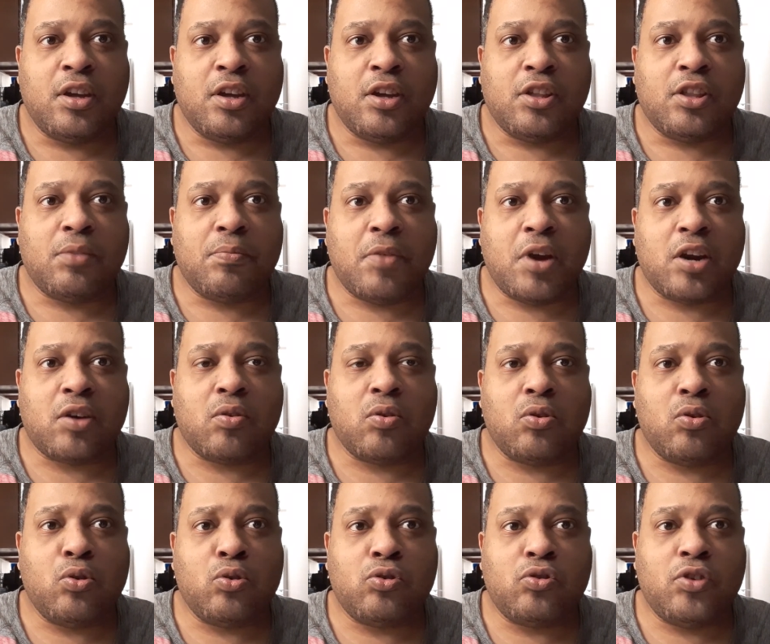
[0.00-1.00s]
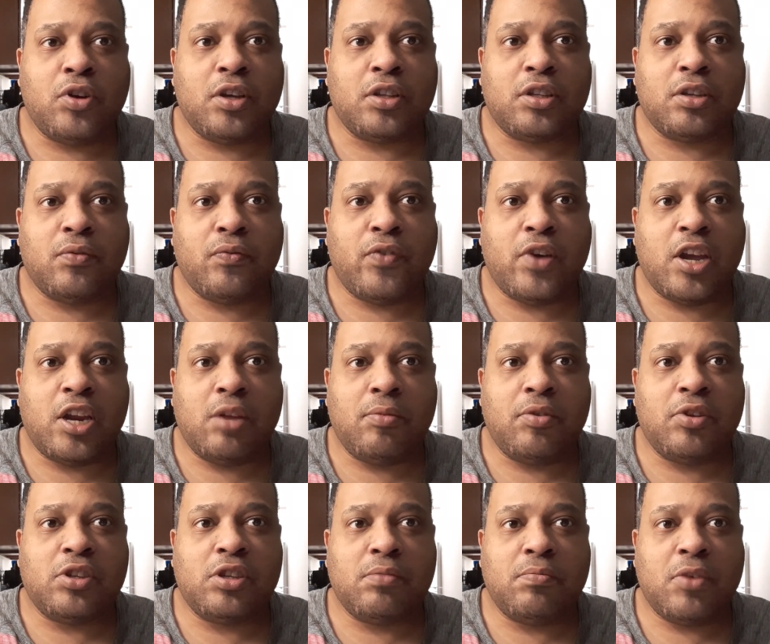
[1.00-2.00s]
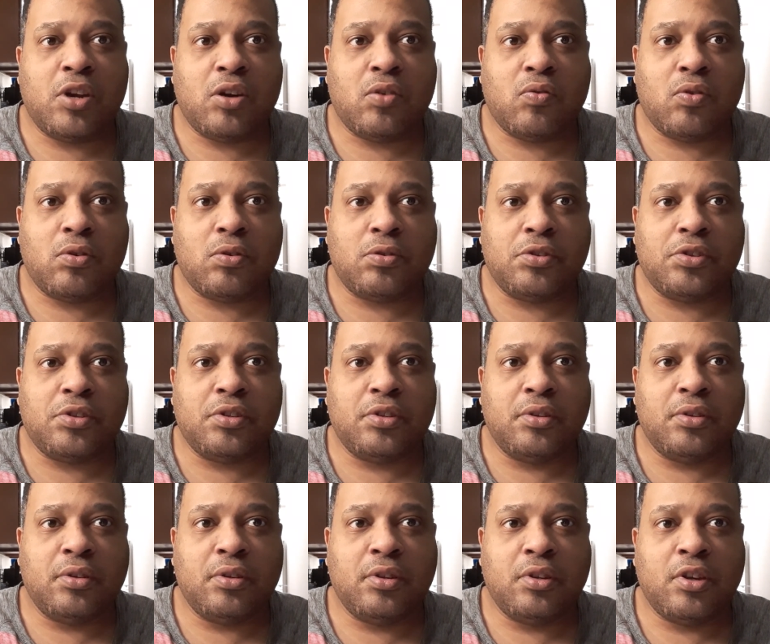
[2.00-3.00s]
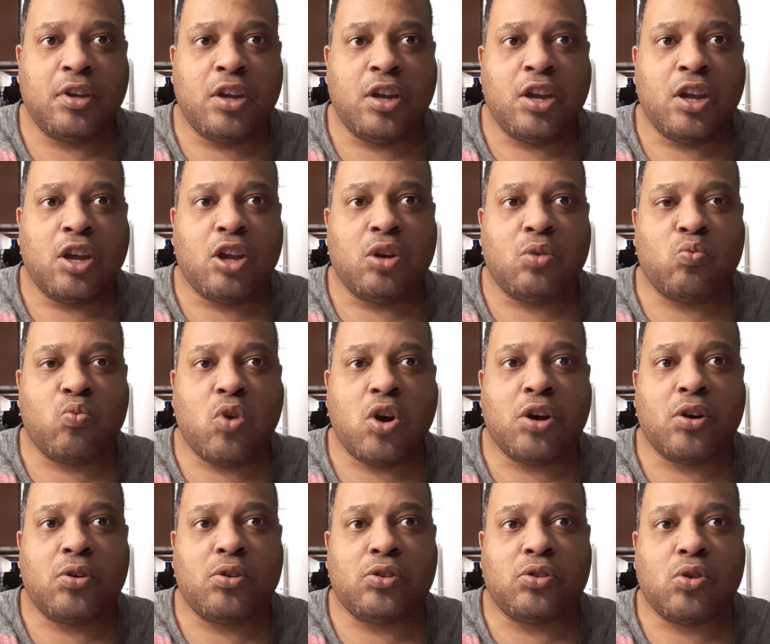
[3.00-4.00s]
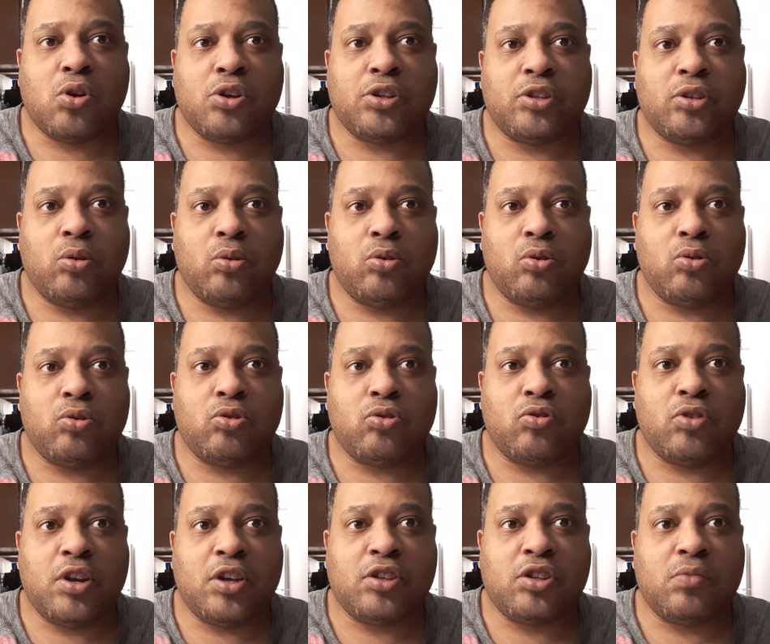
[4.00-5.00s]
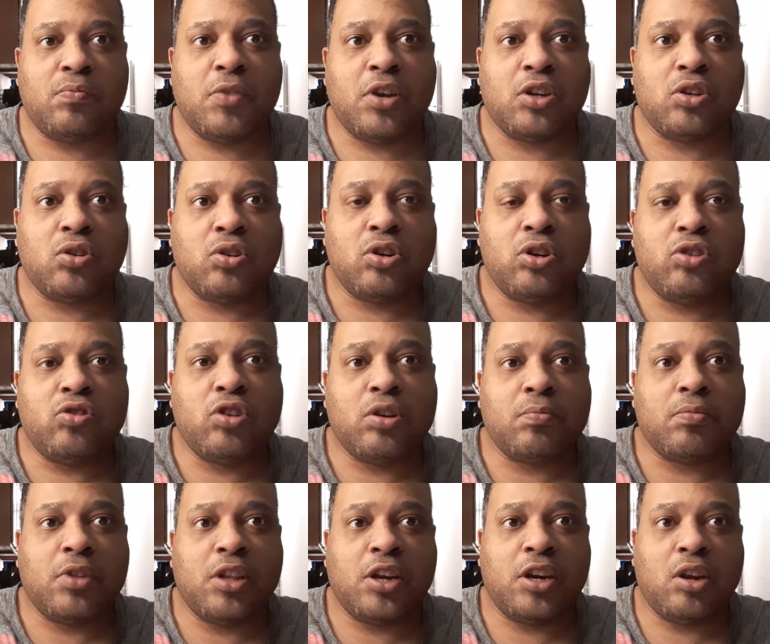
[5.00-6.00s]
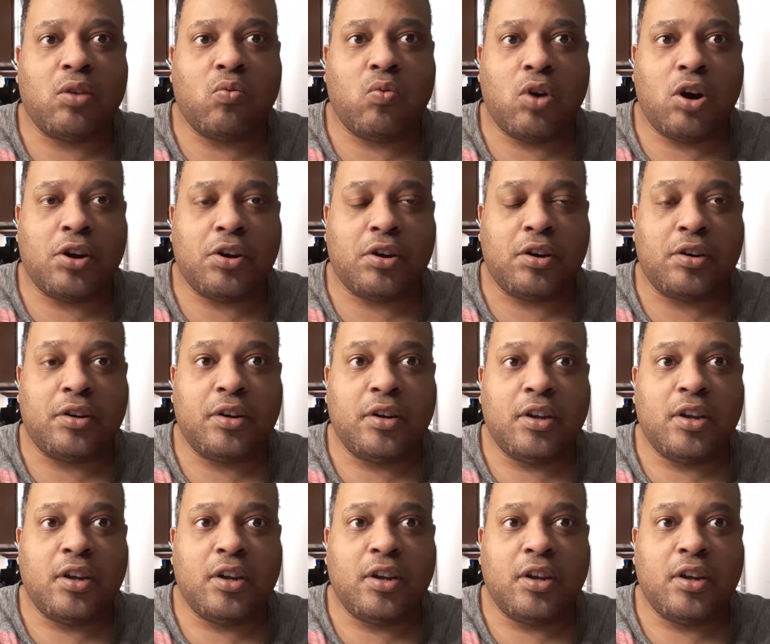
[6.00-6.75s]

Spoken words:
The micronutrients are vitamins and minerals. And water is also a nutrient, so make sure you drink plenty of water.